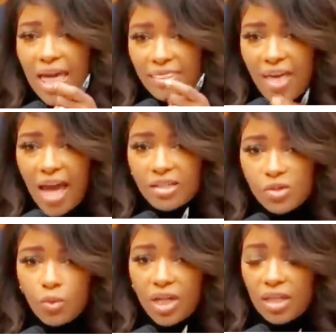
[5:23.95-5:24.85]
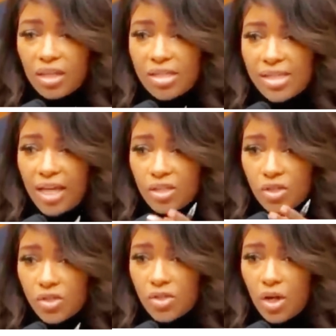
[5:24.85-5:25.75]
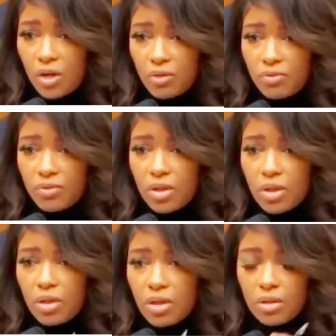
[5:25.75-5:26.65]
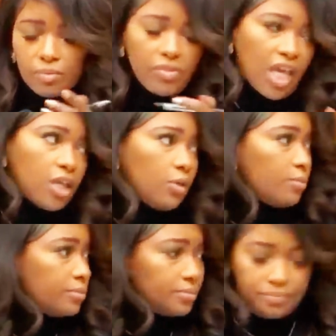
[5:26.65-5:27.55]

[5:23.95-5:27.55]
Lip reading: and that is what it looks like to serve. Thank you.